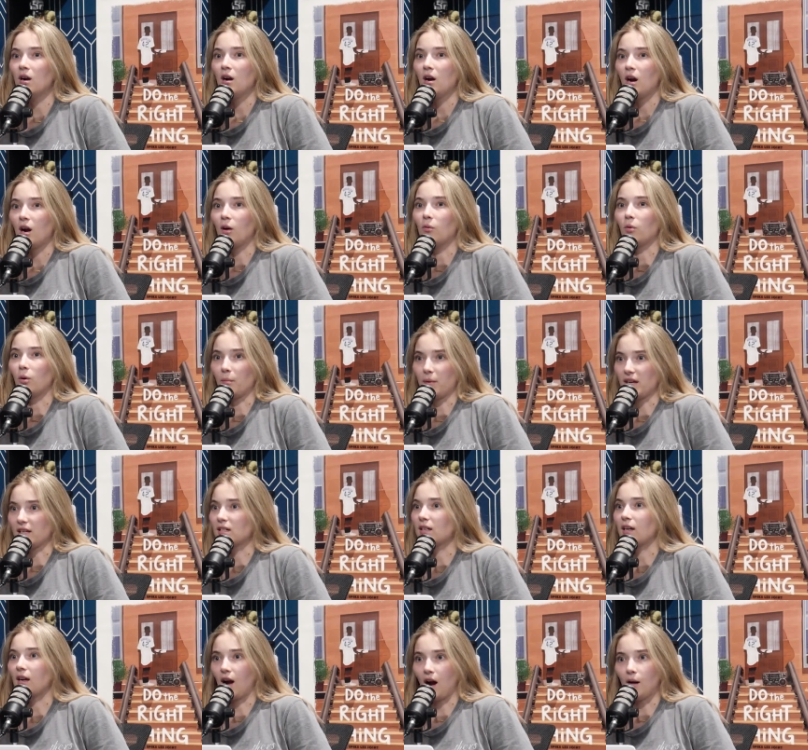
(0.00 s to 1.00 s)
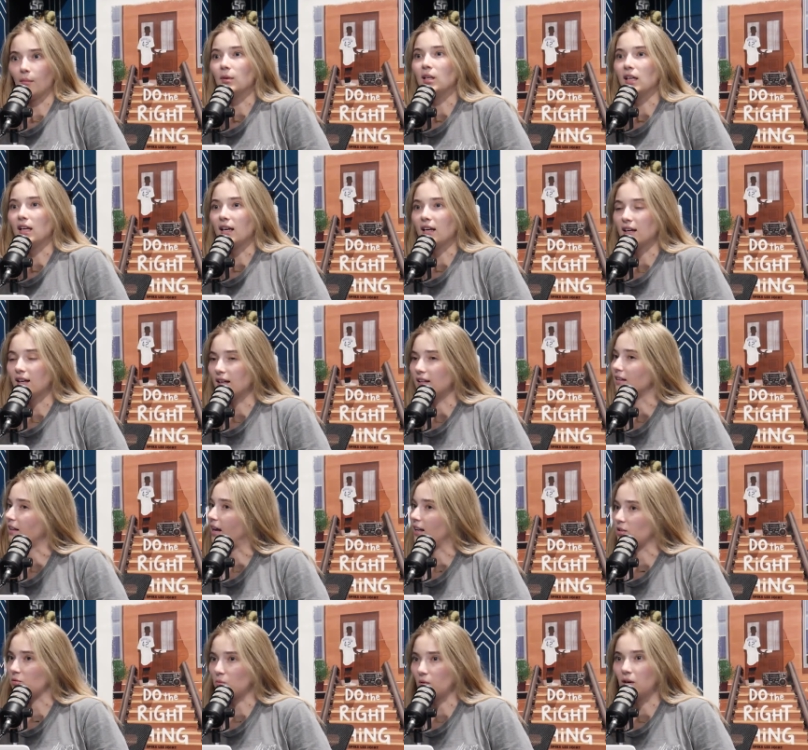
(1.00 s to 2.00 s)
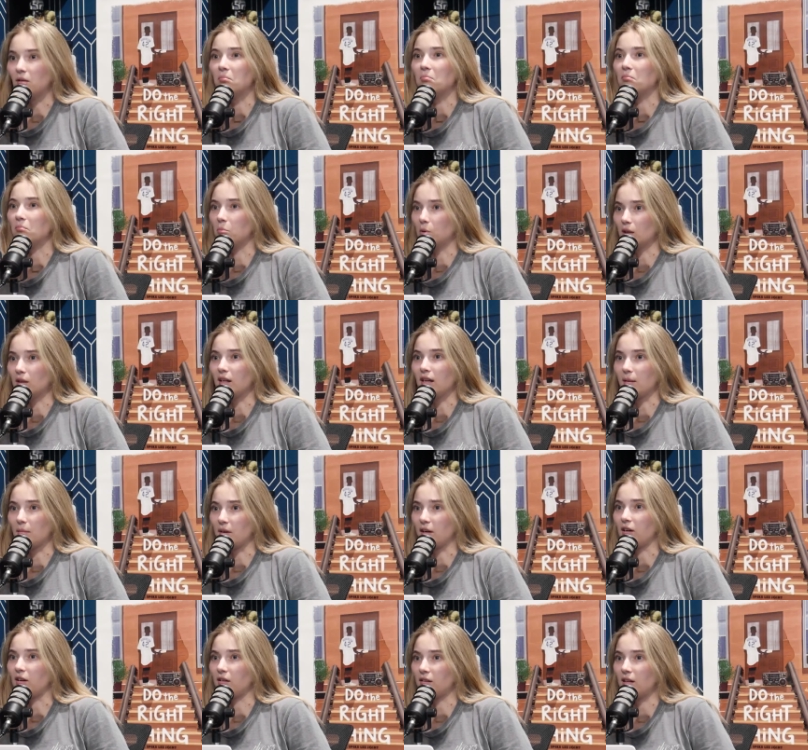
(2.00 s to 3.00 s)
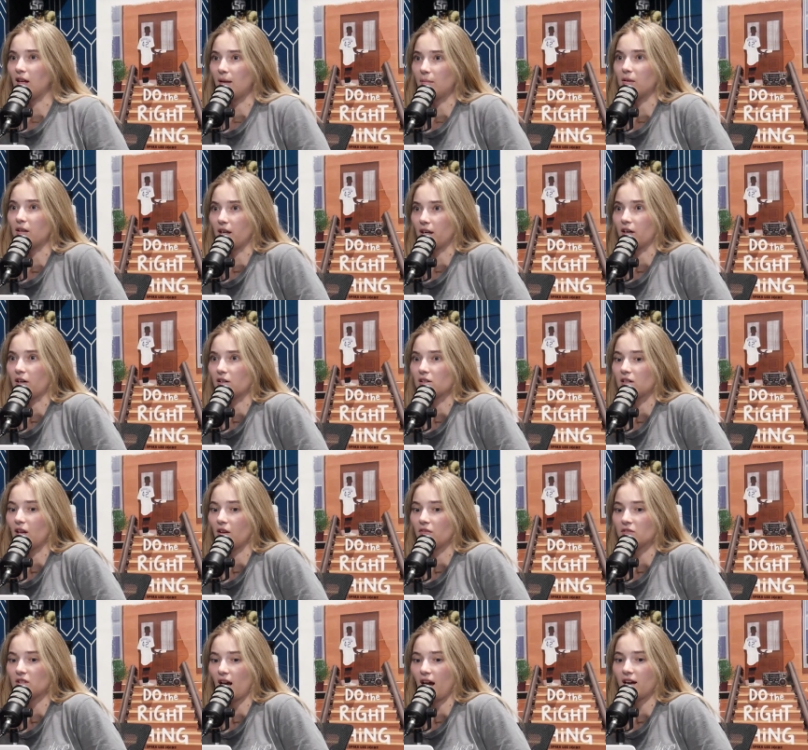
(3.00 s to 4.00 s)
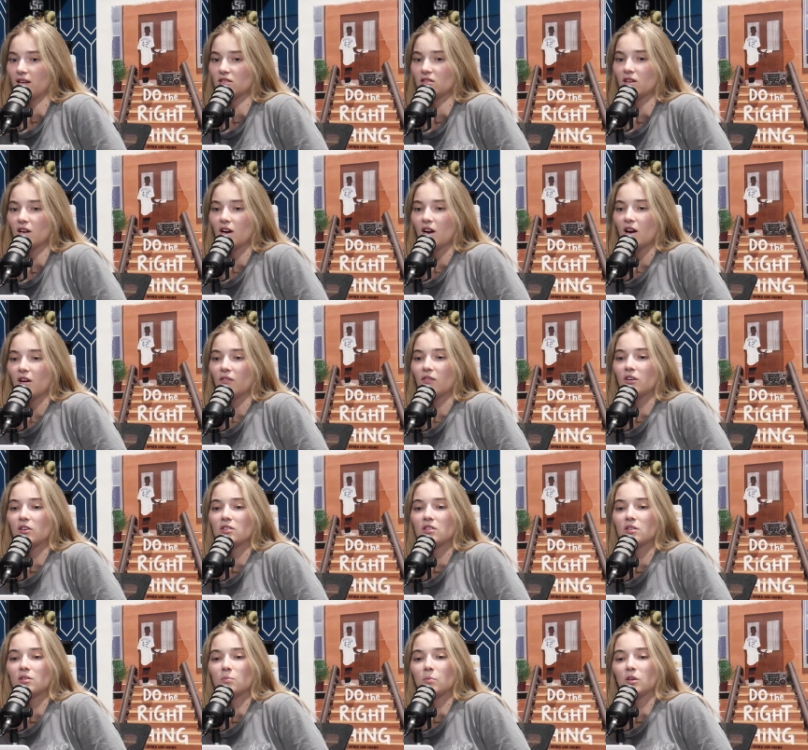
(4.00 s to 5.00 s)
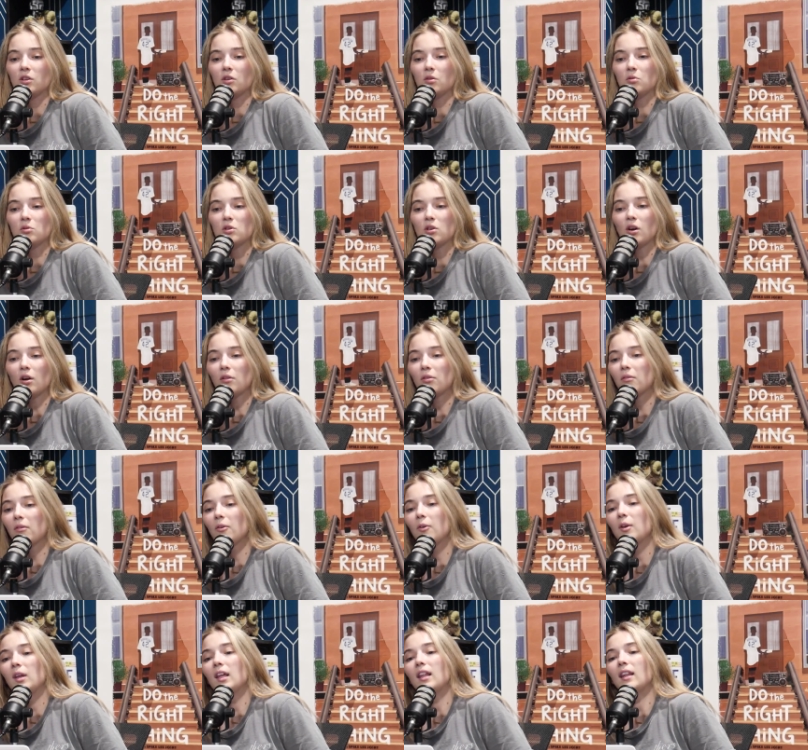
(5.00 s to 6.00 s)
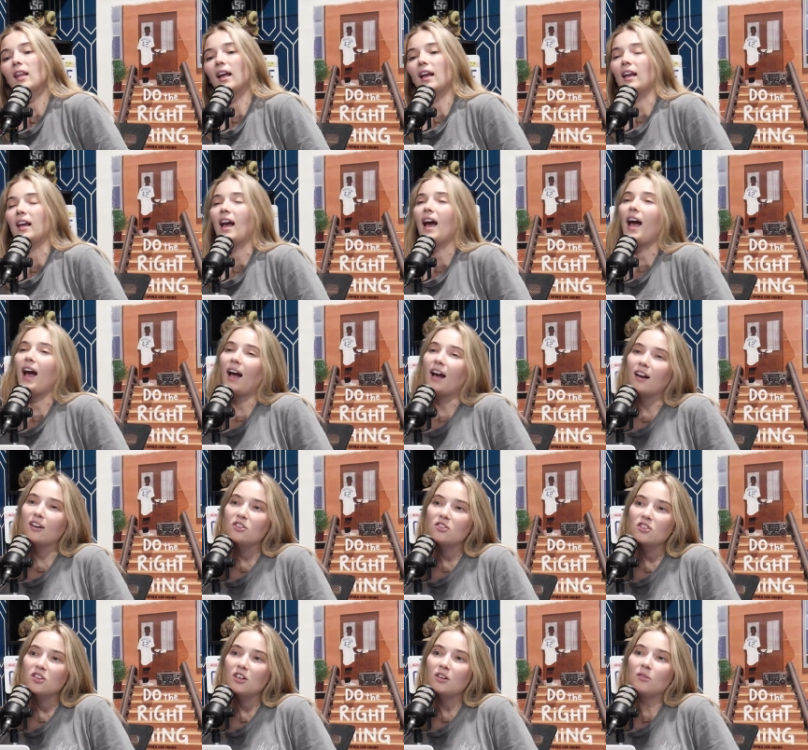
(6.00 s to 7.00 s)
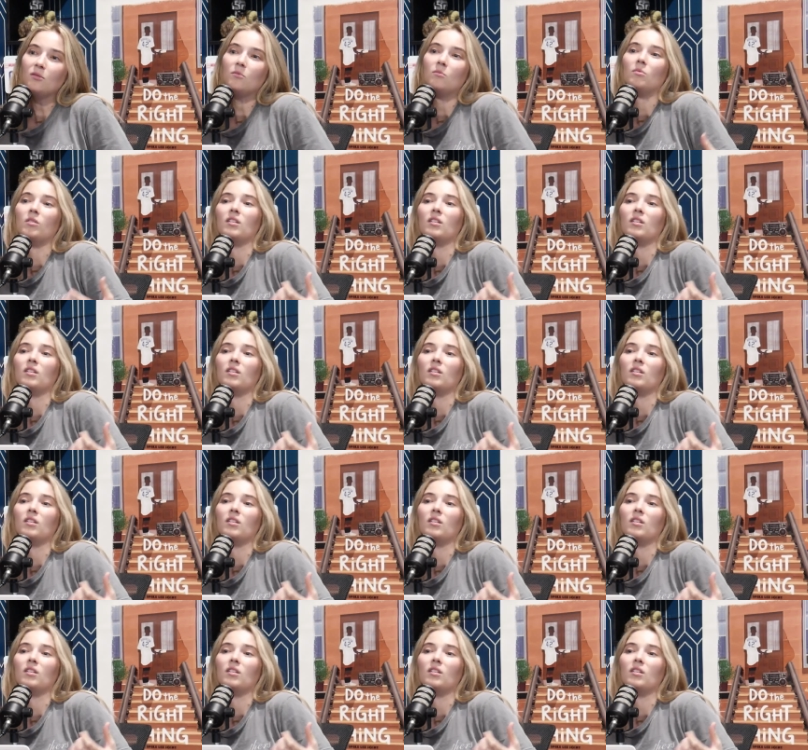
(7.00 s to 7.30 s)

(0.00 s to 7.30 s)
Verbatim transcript: a romantic comedy and that's what we're labeling ourselves as versus when you start throwing in like action with